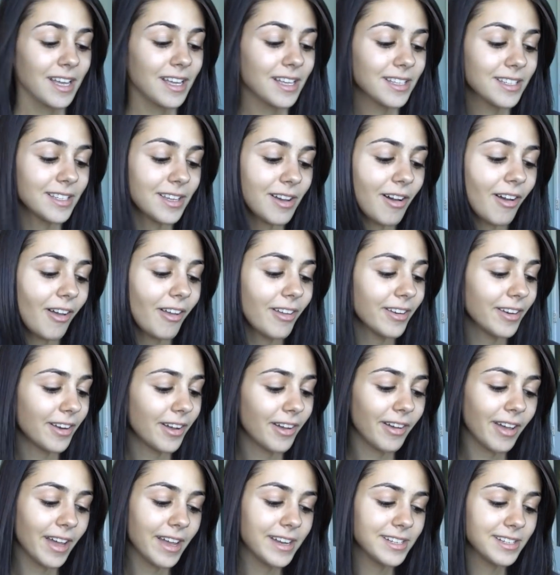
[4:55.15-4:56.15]
So all in
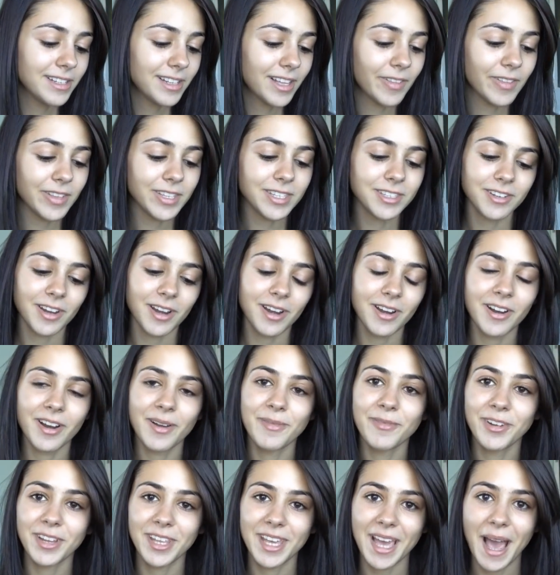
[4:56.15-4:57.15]
all, I do love the straightener.
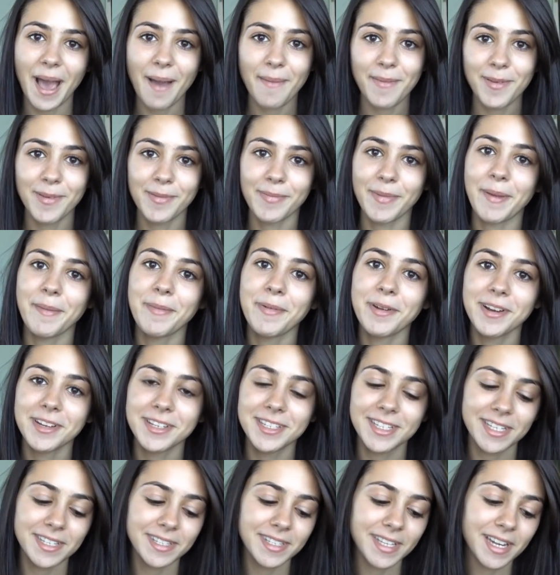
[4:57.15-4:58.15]
I'm really happy with my
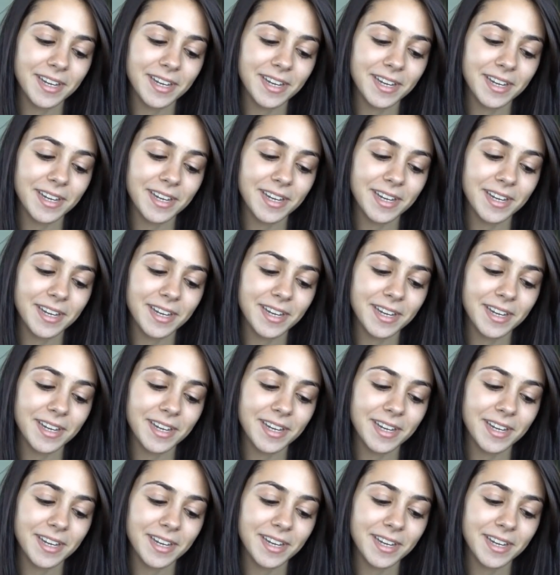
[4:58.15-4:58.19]
purchase.